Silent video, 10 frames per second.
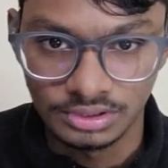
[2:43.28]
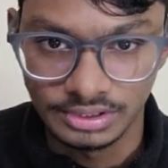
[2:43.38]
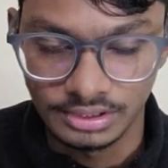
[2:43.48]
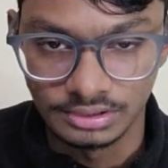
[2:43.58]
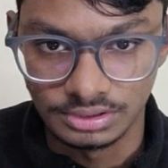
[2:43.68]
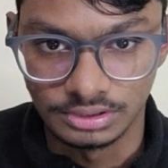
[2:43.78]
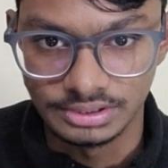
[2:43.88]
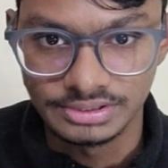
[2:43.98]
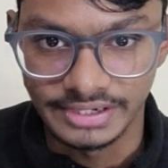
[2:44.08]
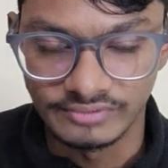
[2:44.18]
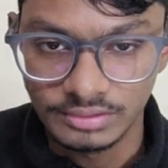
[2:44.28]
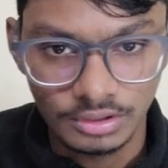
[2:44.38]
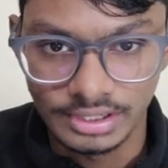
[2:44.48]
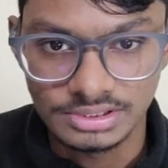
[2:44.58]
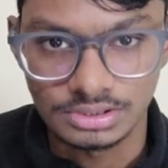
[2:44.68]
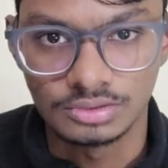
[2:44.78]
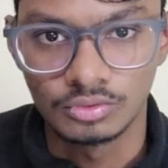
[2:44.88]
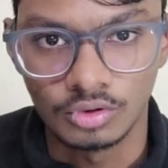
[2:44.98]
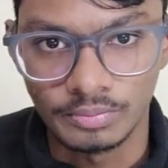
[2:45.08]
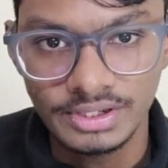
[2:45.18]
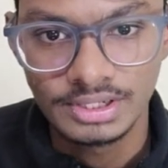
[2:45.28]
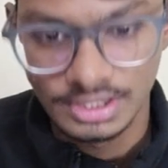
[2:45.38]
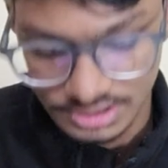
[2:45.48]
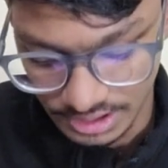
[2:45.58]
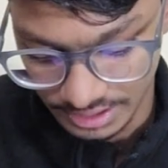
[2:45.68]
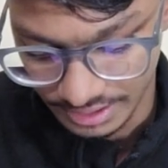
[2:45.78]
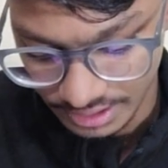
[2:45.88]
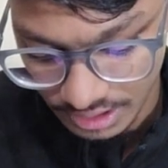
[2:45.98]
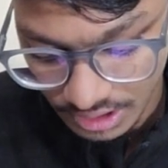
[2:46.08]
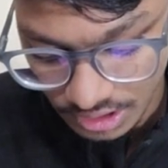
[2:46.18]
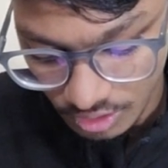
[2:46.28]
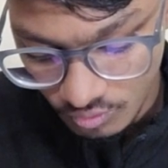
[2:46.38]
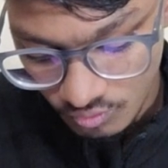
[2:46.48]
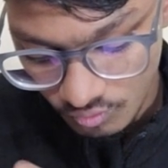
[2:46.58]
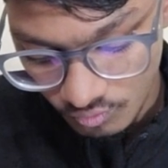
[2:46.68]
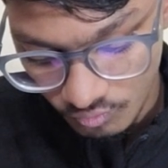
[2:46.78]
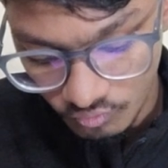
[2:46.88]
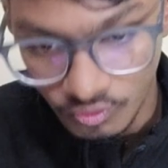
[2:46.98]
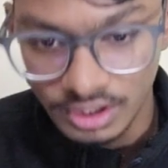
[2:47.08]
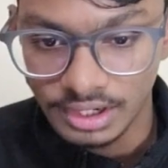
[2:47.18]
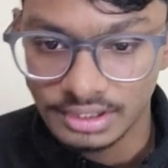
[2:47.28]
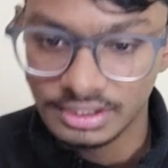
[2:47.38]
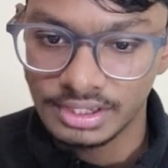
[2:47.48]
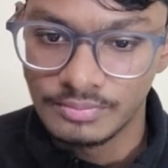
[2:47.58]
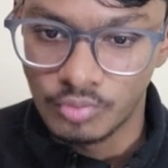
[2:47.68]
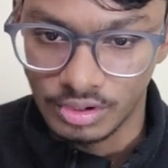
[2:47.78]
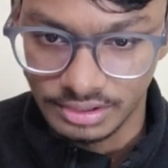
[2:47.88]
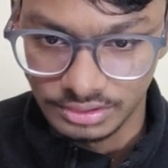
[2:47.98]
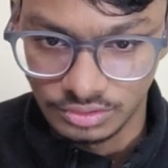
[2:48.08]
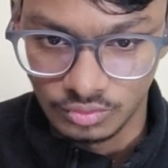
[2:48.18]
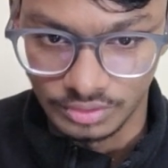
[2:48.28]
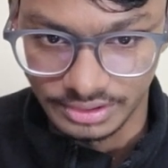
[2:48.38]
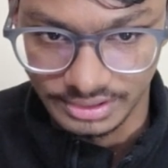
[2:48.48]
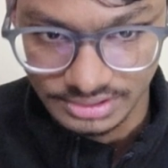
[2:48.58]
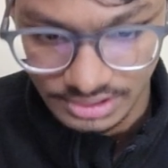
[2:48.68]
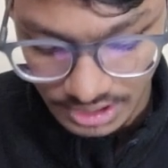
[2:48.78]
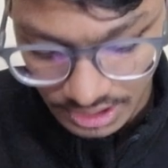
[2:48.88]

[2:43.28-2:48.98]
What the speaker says: 13th January, else you will not be selected, right? Now what are the important things to note here is